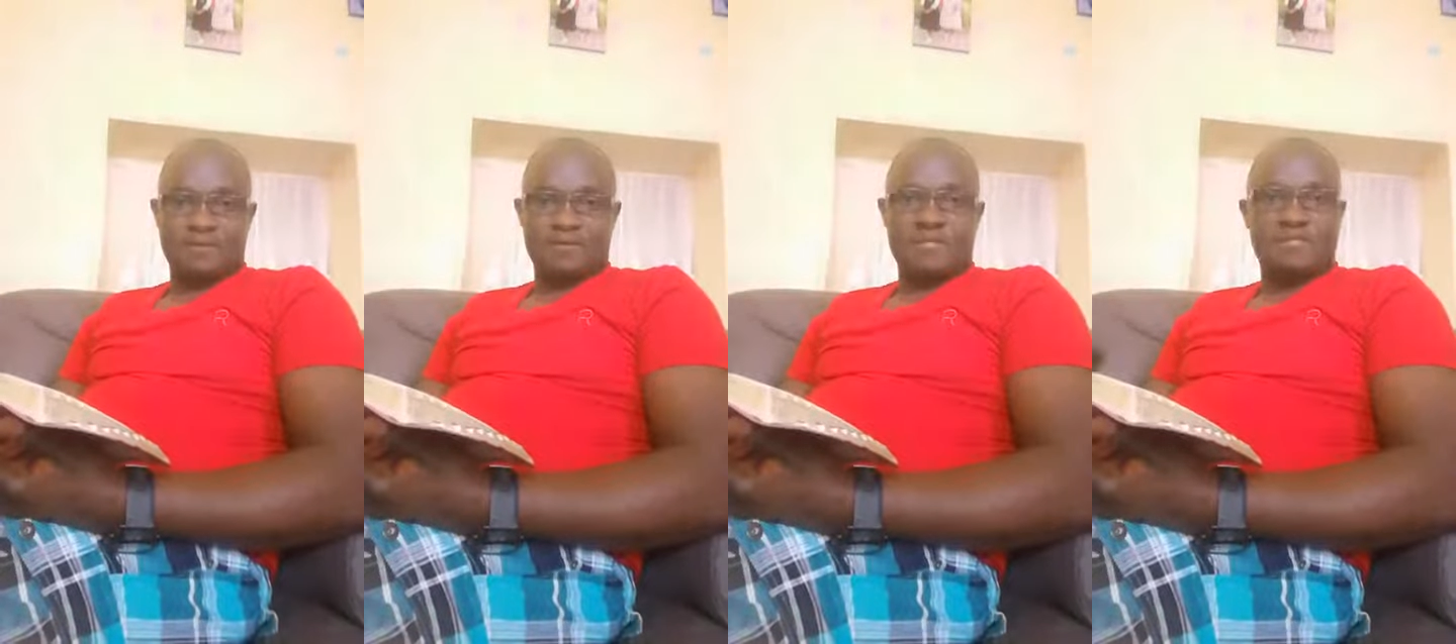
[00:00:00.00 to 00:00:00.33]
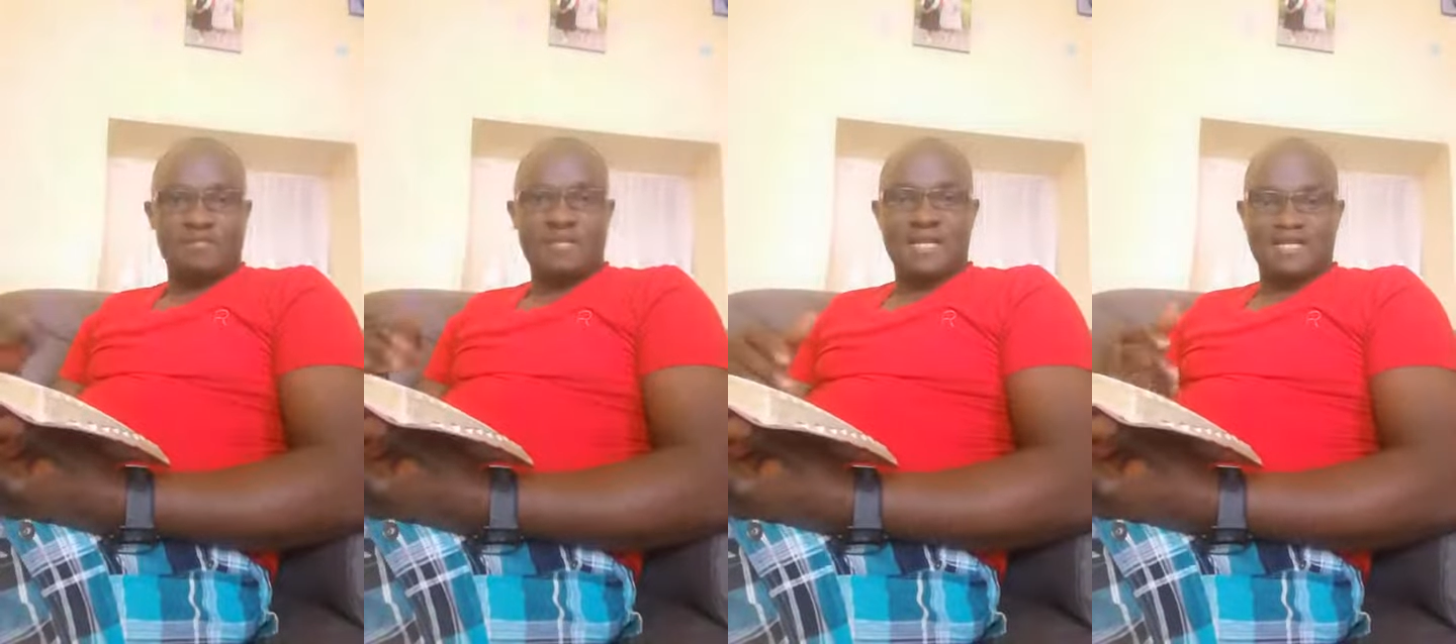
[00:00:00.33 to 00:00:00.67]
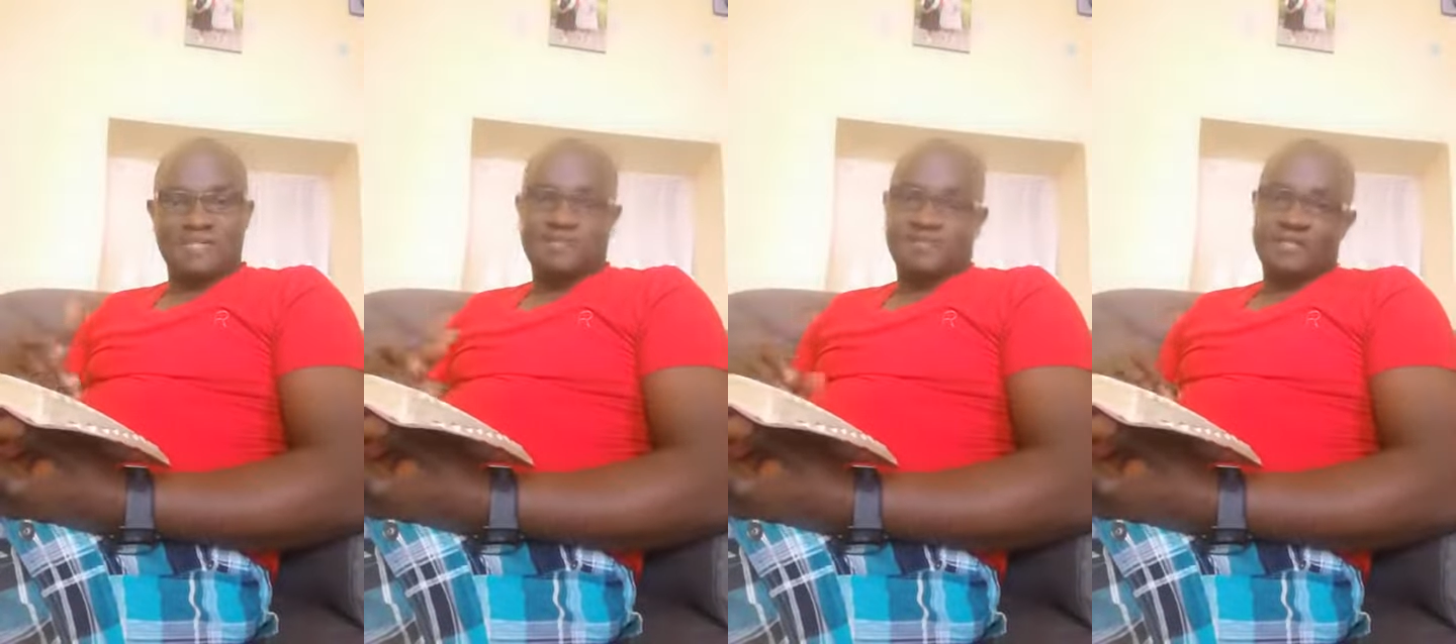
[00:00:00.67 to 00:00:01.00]
but
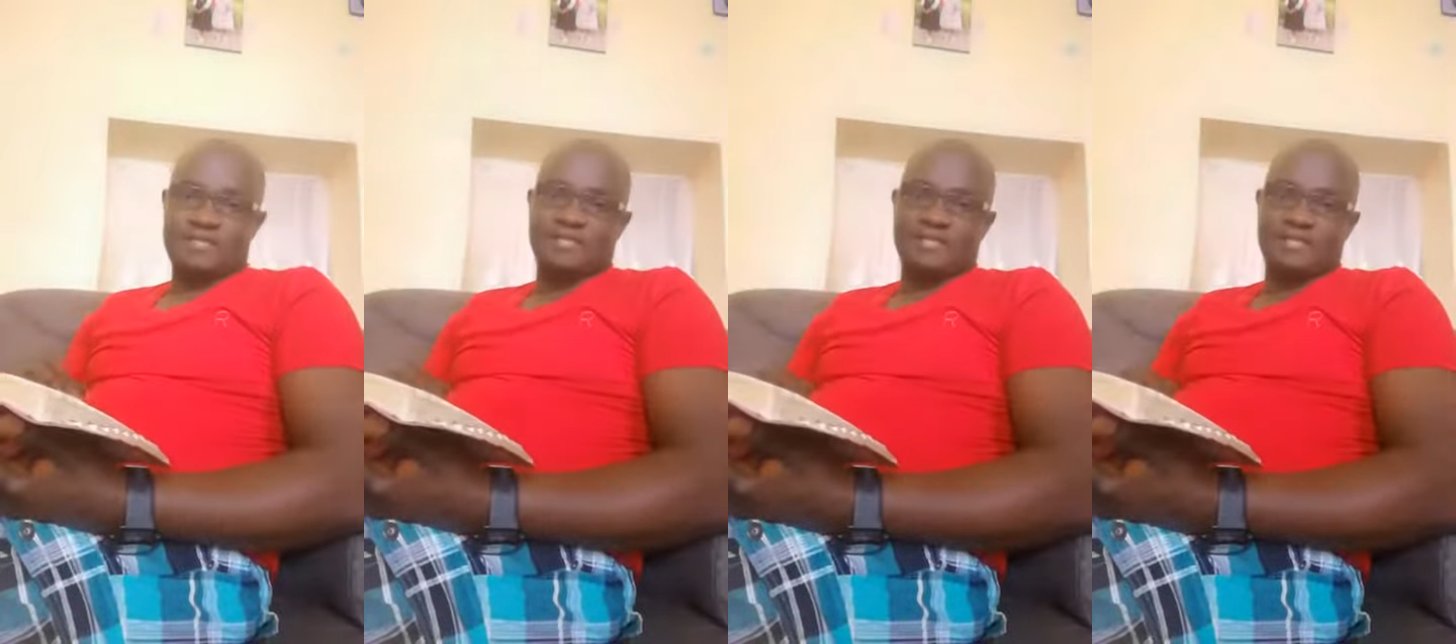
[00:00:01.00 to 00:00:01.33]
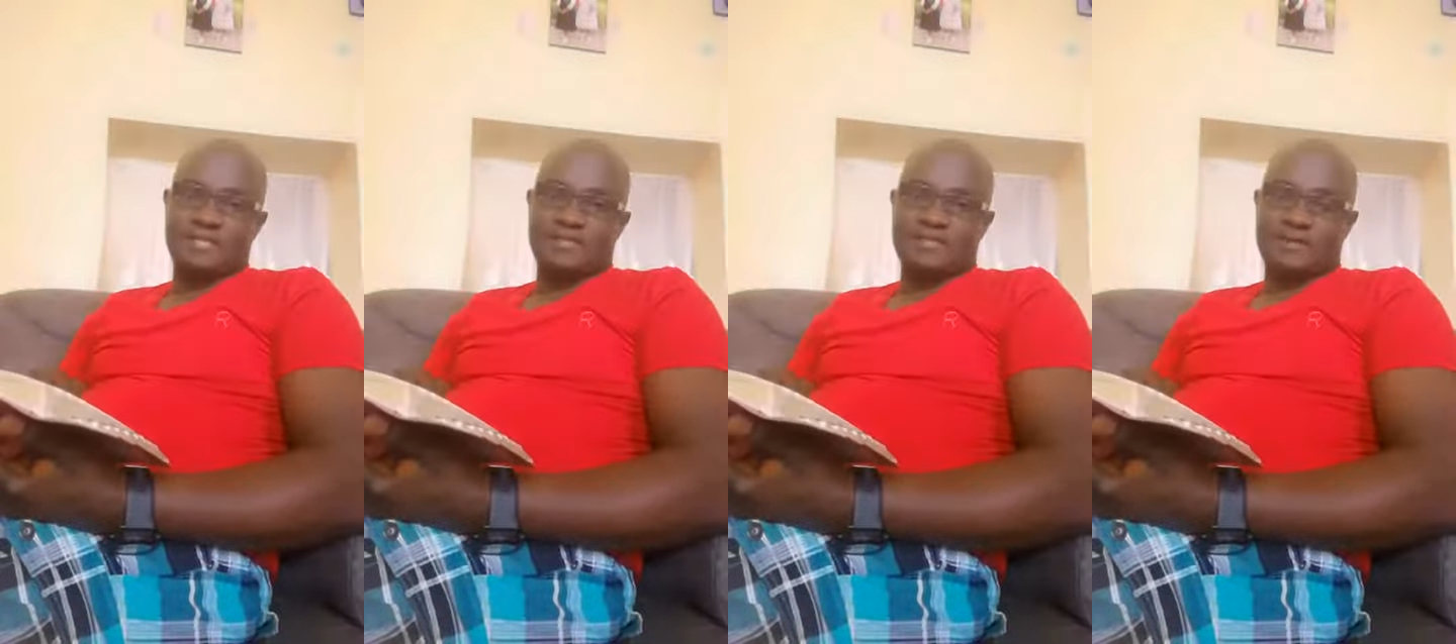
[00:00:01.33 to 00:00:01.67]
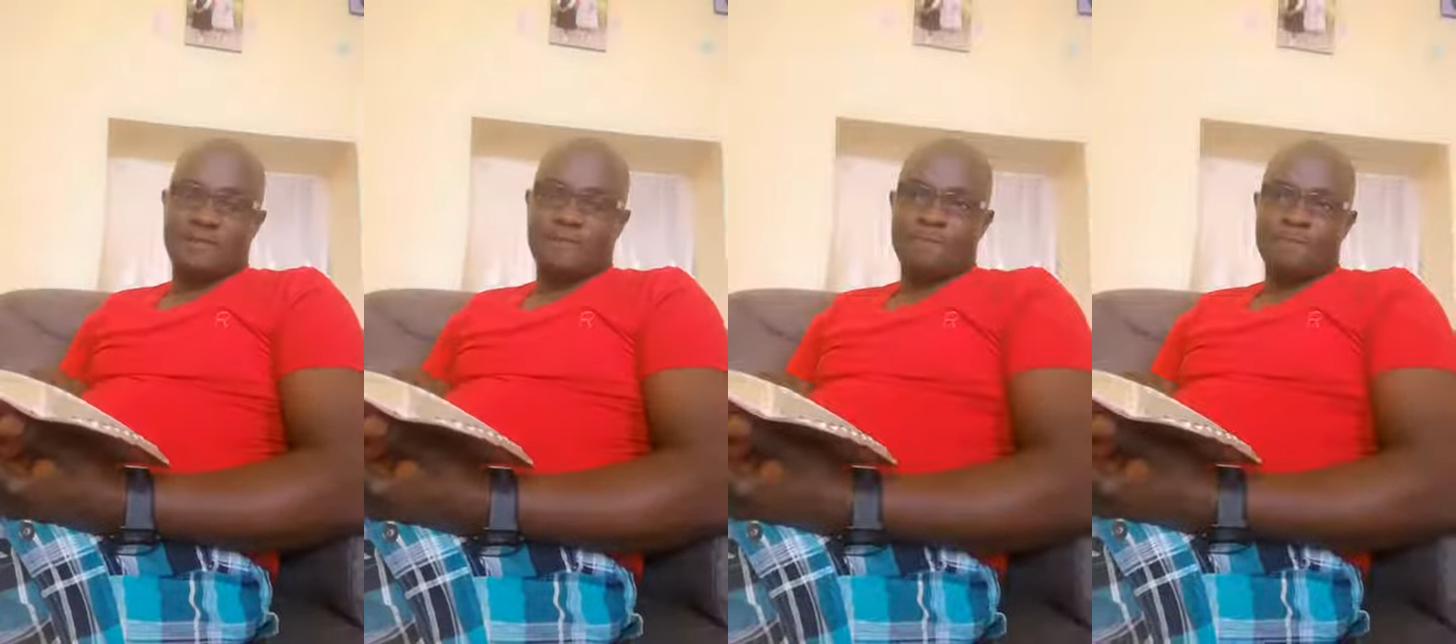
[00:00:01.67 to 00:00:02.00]
relatively it is
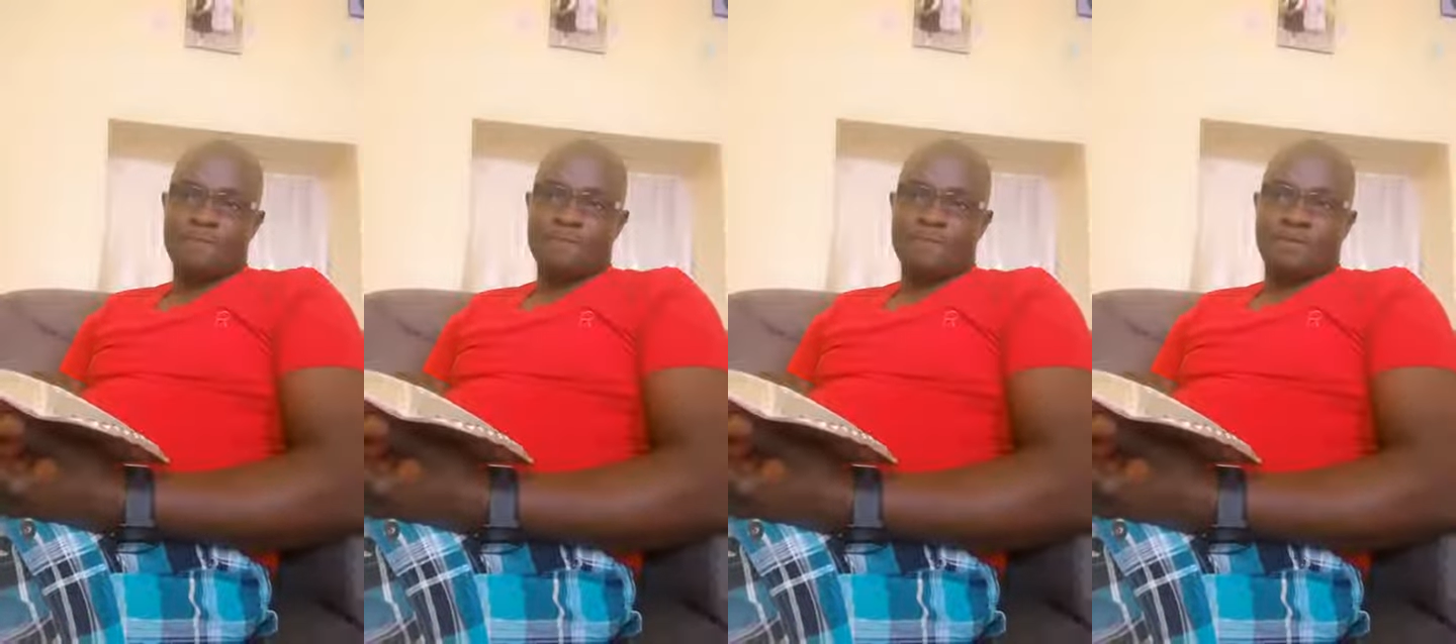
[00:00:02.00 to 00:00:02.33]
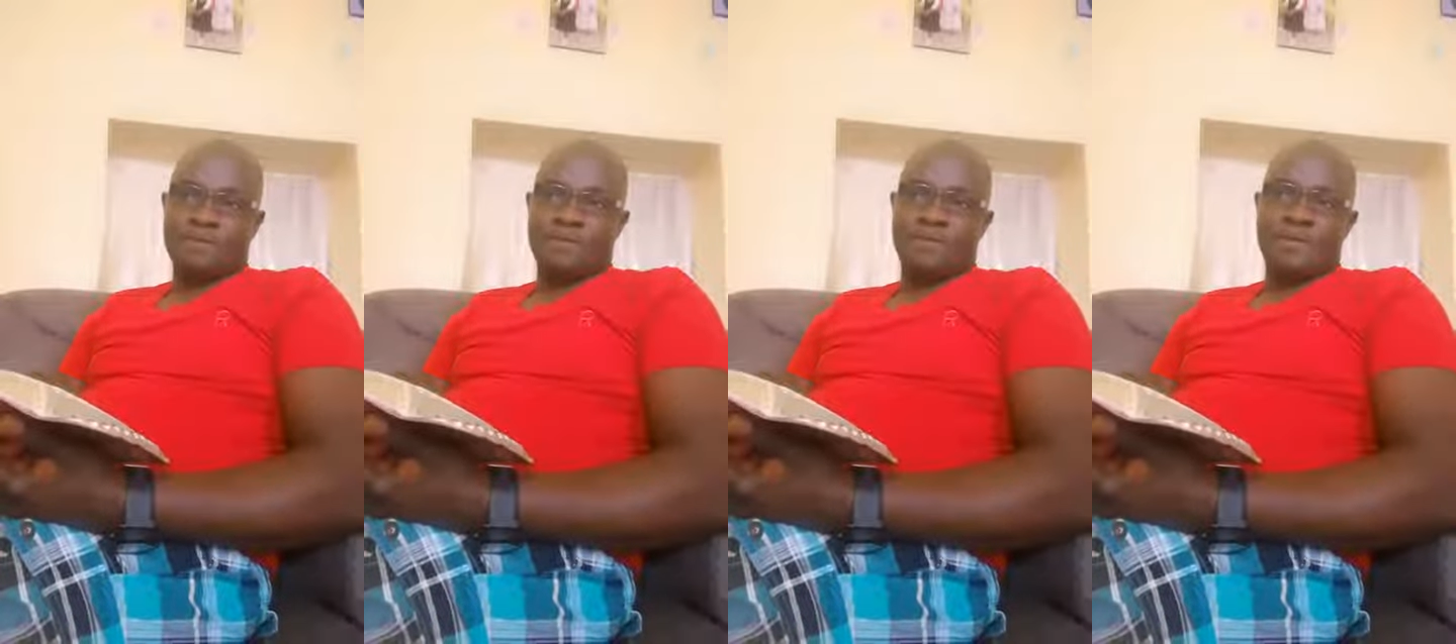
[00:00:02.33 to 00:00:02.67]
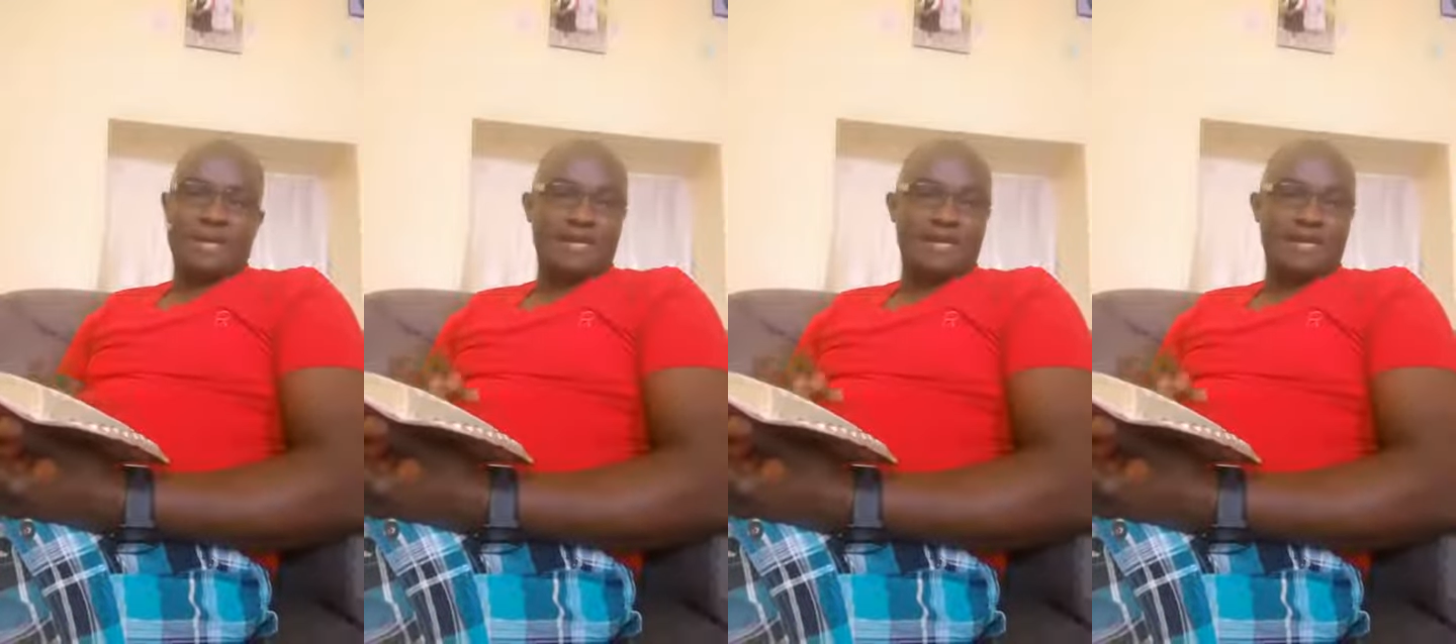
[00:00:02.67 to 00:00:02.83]
we